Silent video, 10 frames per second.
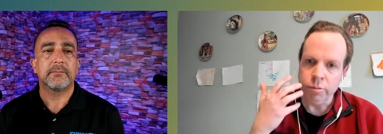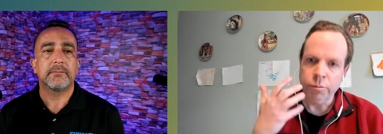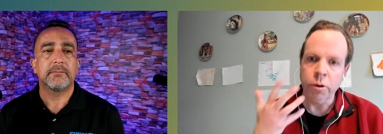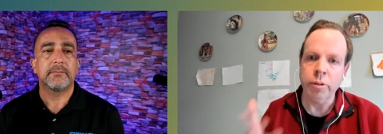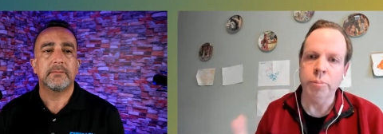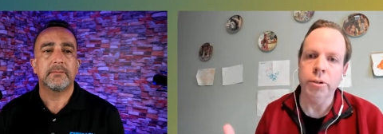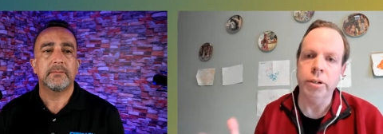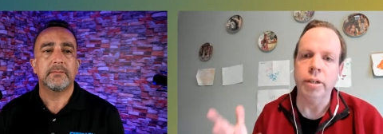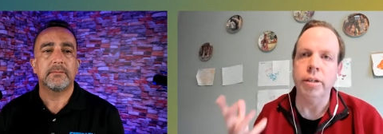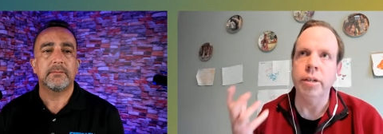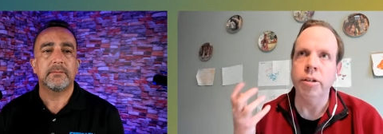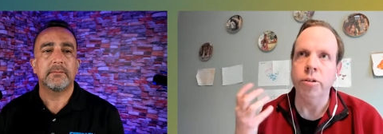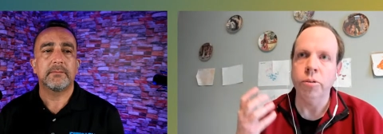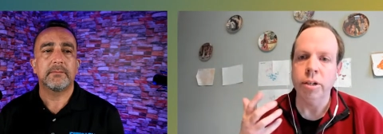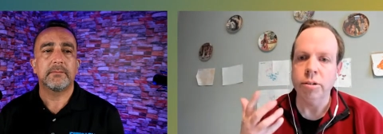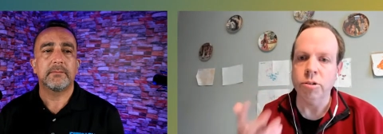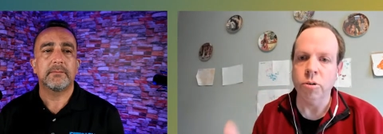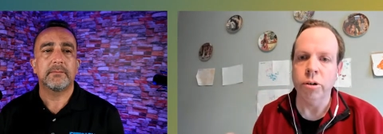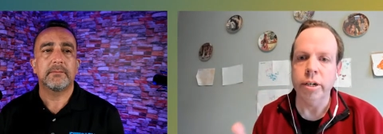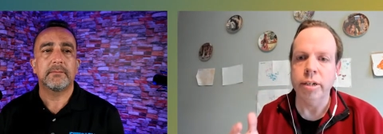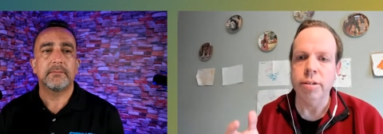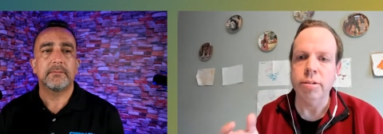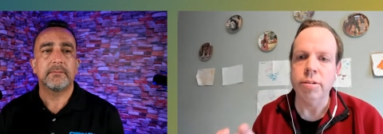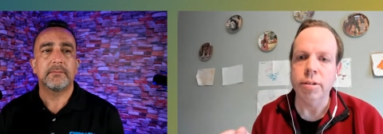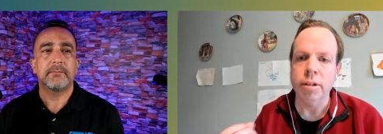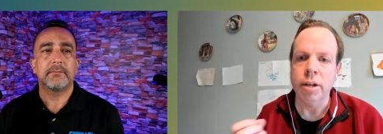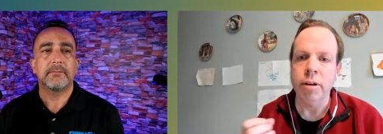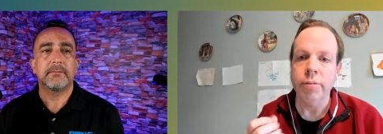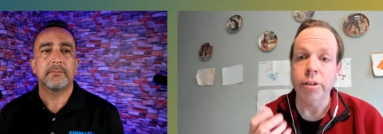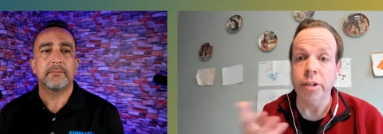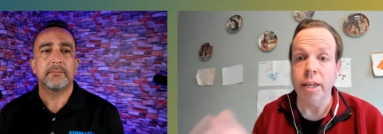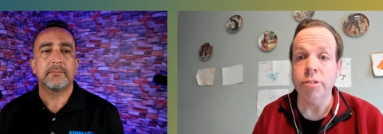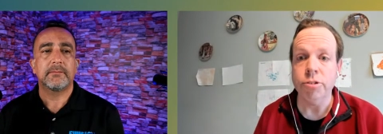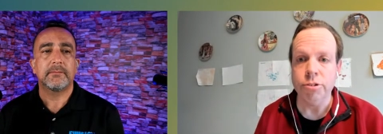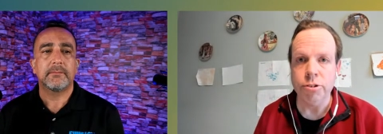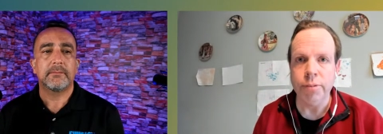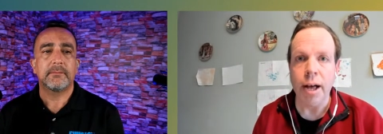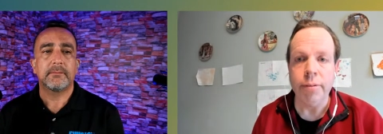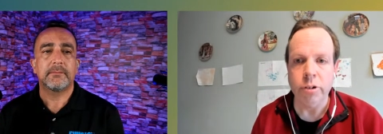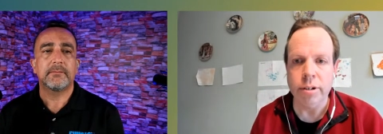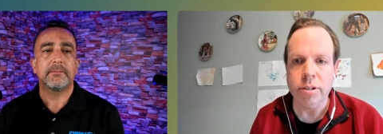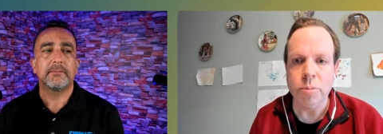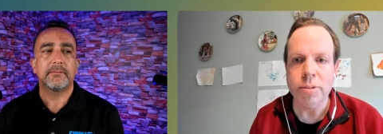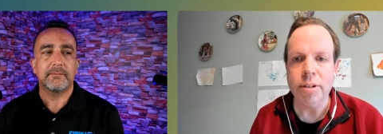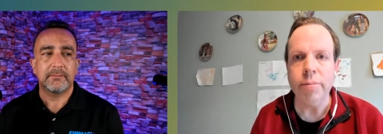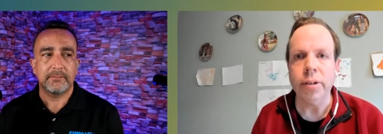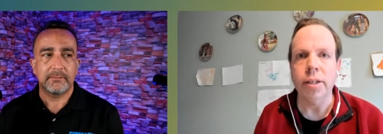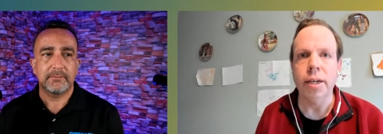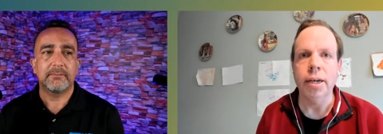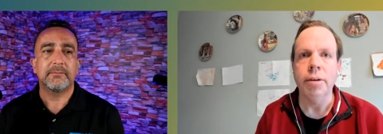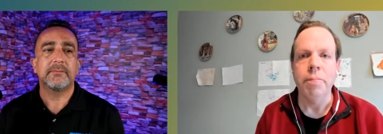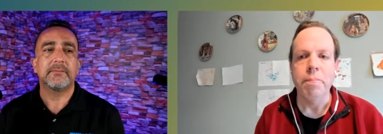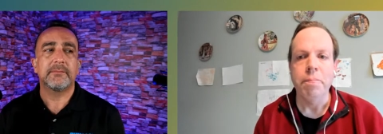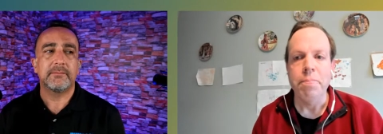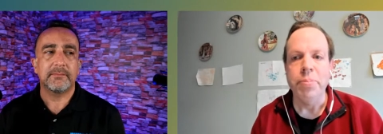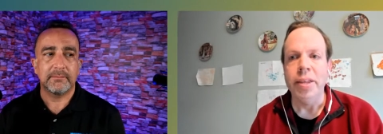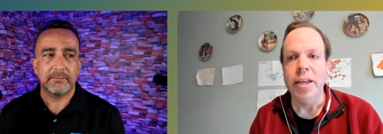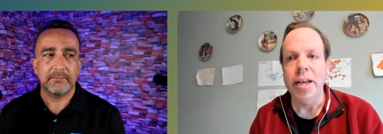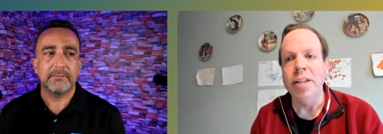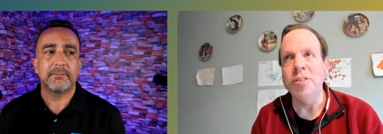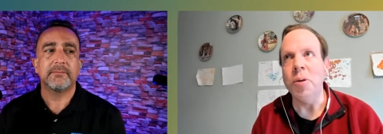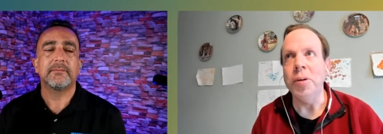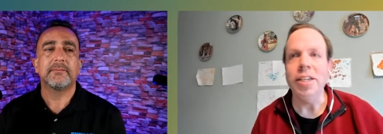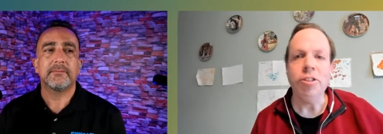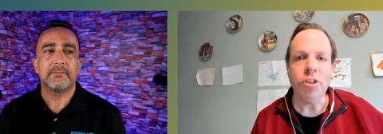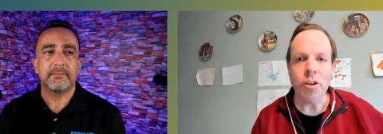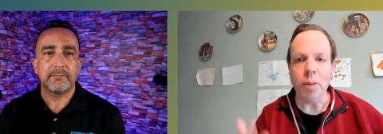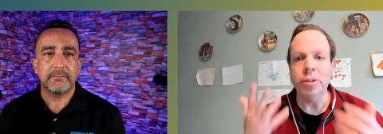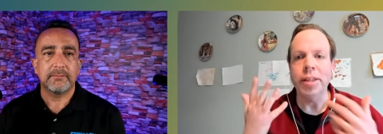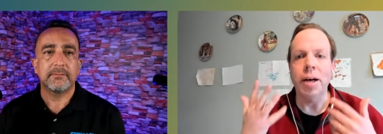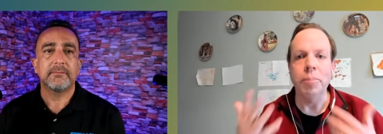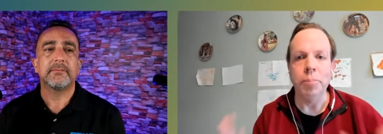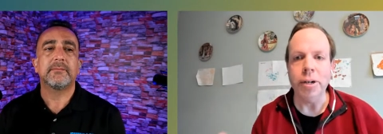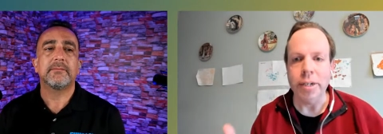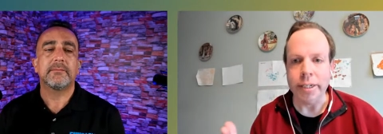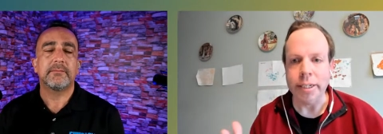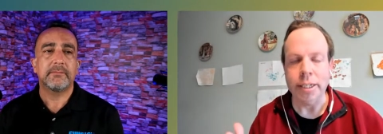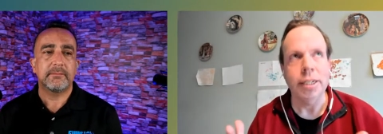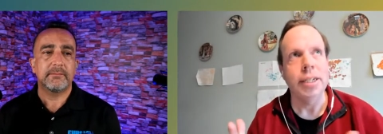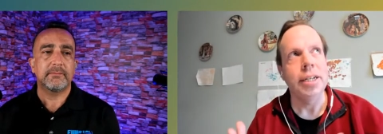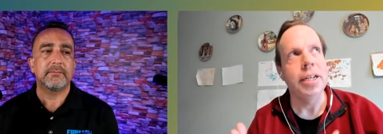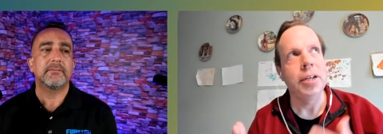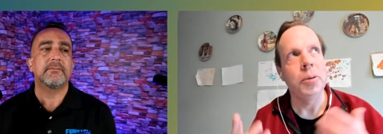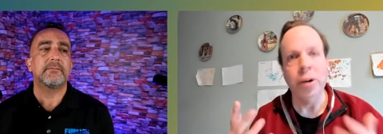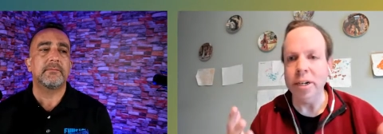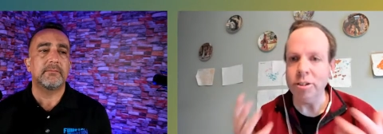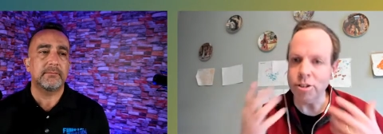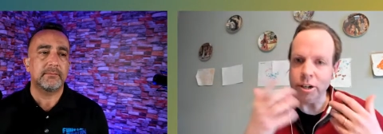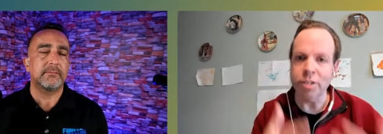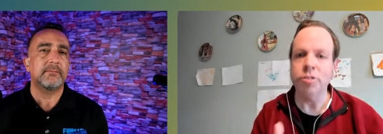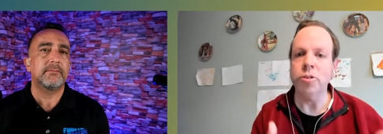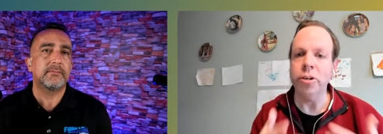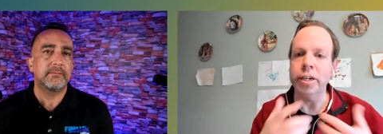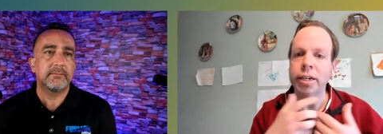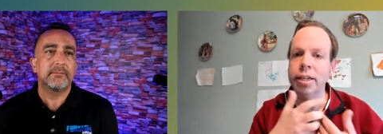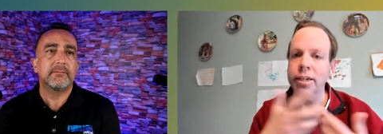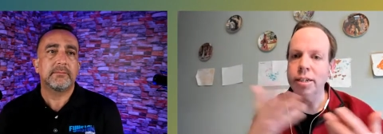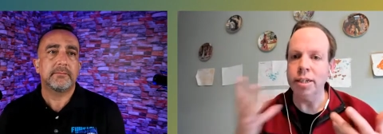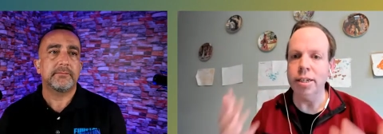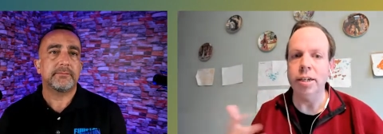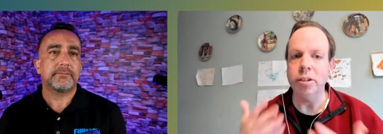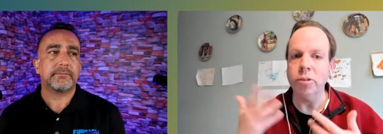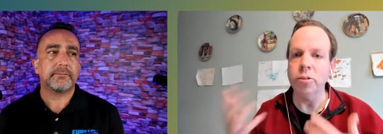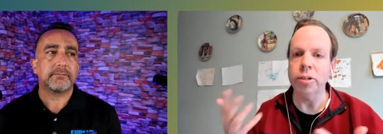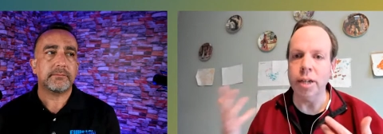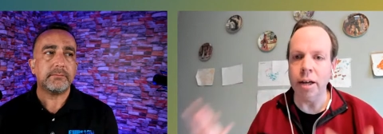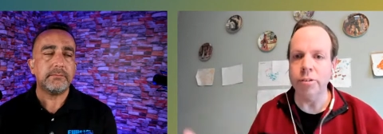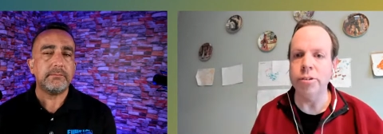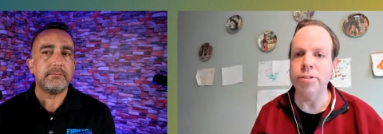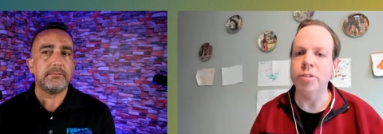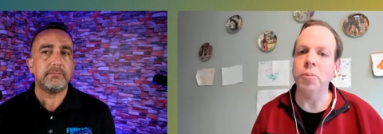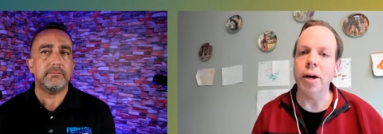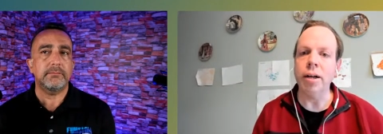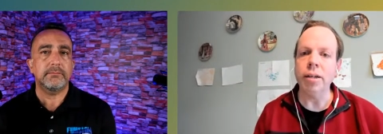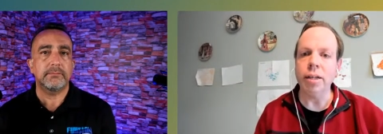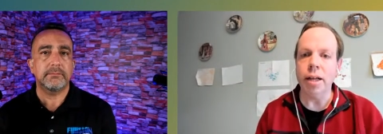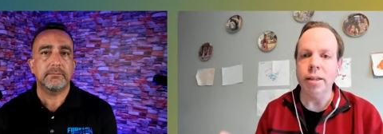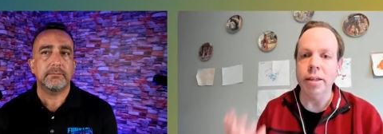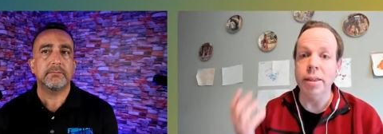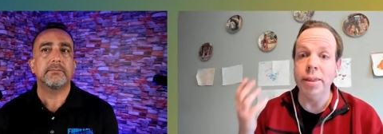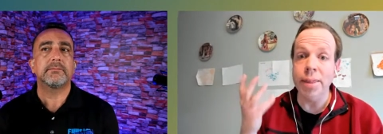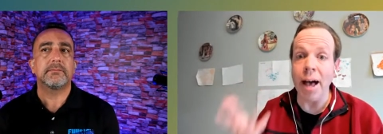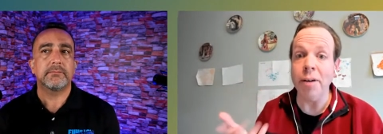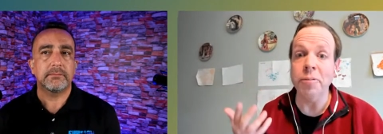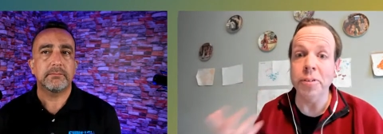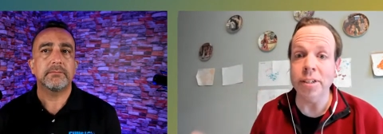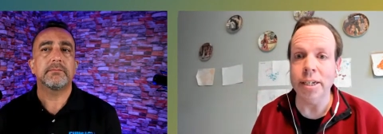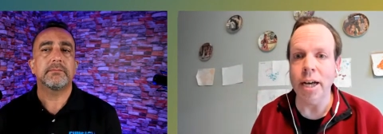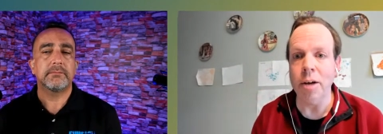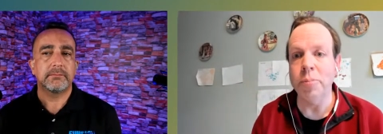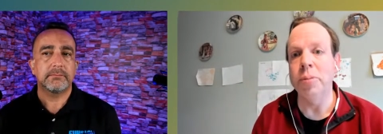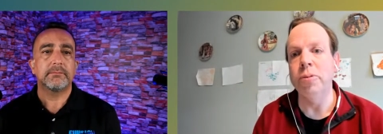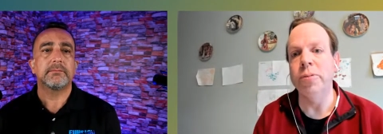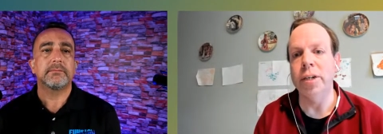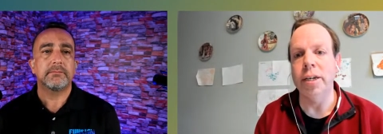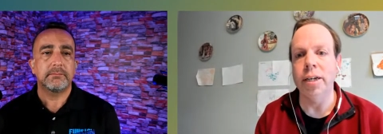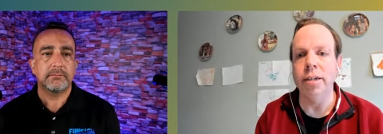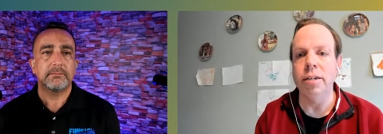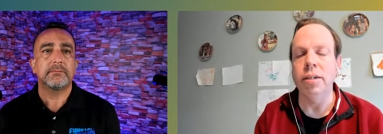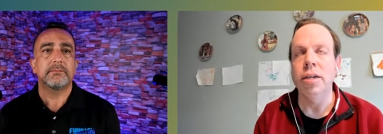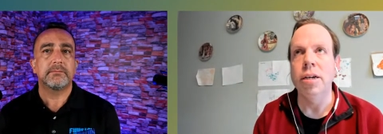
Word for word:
Speaker 1: wrote a book including stories of other cancer survivors specifically. And so when he showed up with that book, where he shared his story and then he included others as well, that really got me moving and